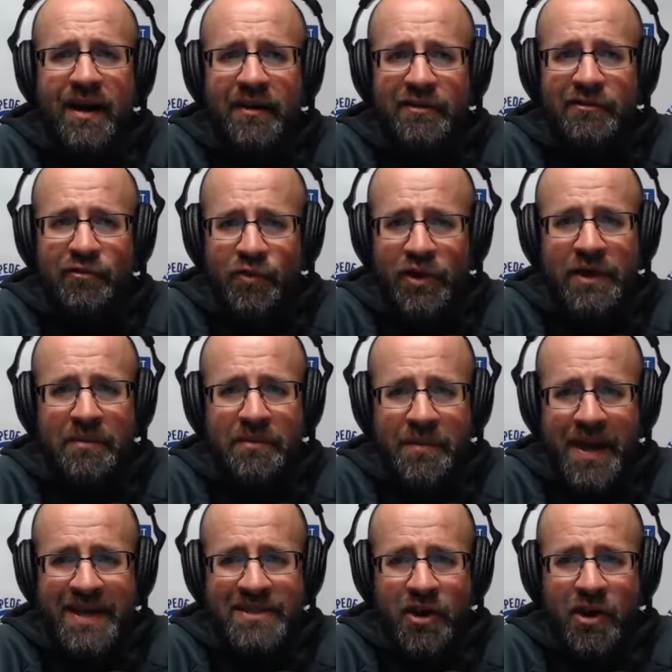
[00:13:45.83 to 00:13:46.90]
really
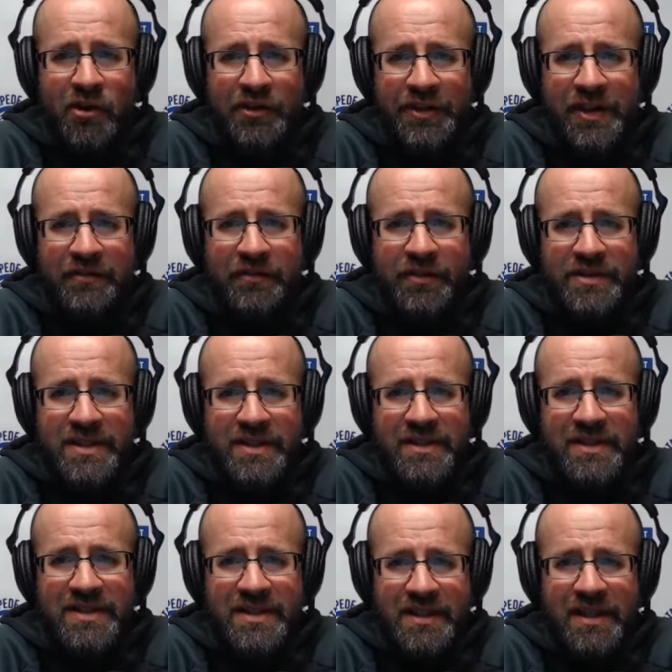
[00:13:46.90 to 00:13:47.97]
makes all the difference in
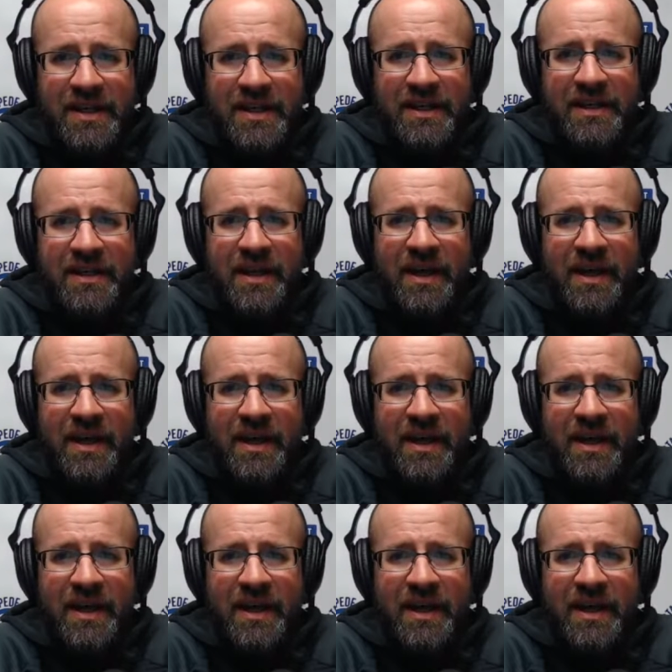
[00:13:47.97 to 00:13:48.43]
this league.